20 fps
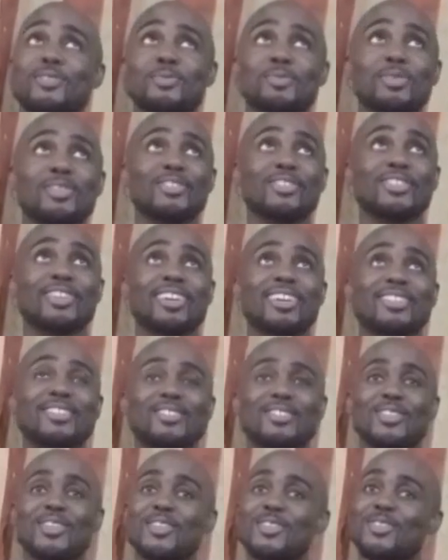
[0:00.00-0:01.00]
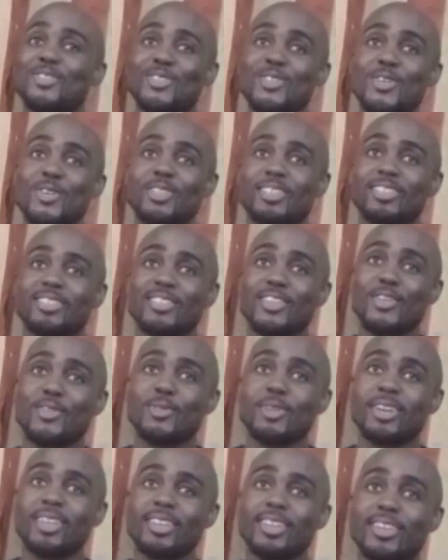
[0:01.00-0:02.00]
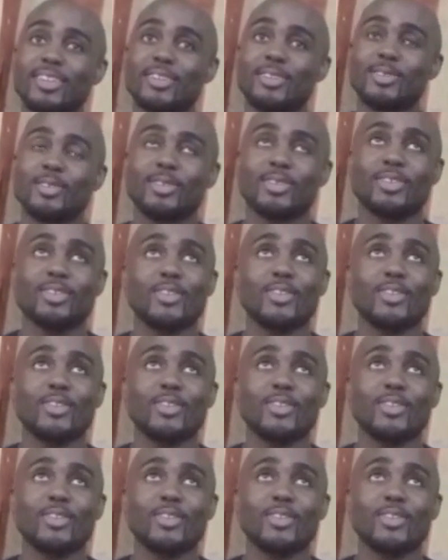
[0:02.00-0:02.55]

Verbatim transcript: and Big Sean got this other song that's out right now.